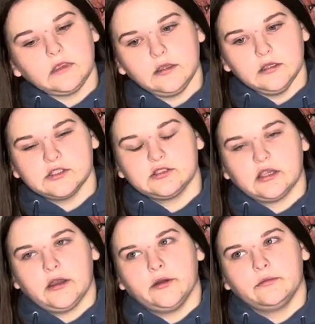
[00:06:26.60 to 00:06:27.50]

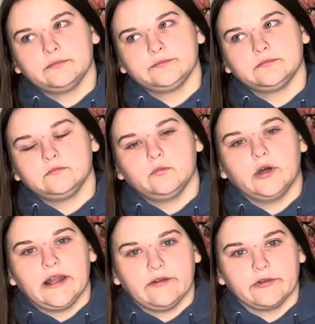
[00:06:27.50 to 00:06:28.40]
So,
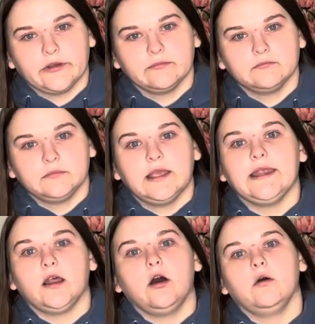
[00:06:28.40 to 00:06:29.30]
whatever. And
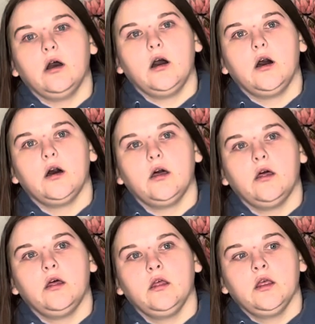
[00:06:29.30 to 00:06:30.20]

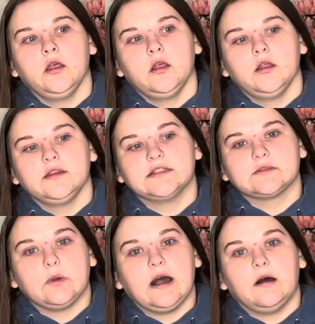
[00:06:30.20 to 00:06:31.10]
all this
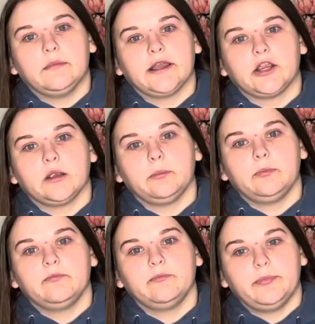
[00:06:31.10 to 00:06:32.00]
while, my
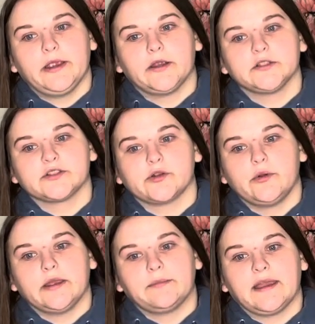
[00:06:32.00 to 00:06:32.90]
grandparents are
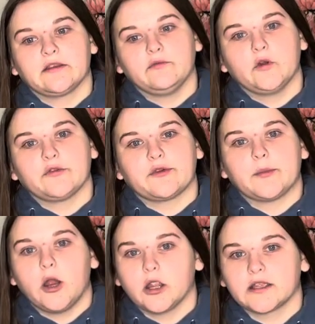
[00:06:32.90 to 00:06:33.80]
going back and forth from
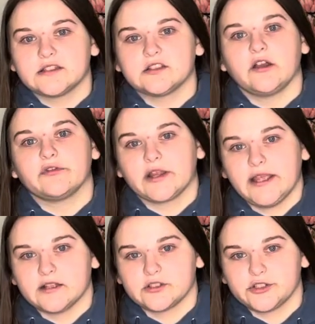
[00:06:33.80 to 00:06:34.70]
Arkansas for
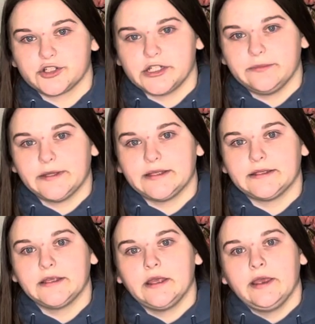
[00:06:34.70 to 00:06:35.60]
cancer treatment.
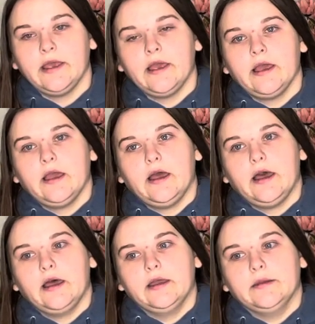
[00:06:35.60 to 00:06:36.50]

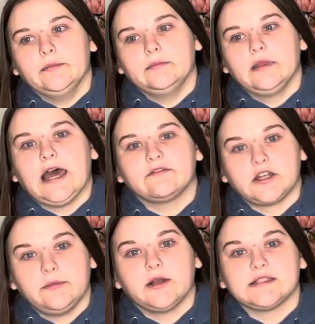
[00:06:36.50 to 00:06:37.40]
After I
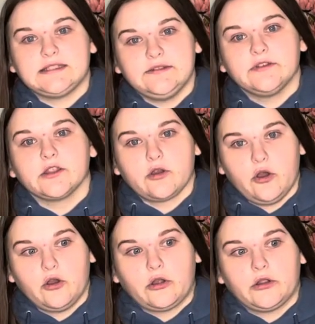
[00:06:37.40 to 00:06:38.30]
bought Steven the
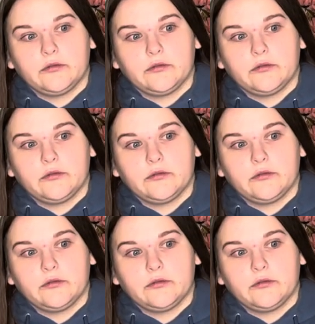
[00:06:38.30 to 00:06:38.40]
car,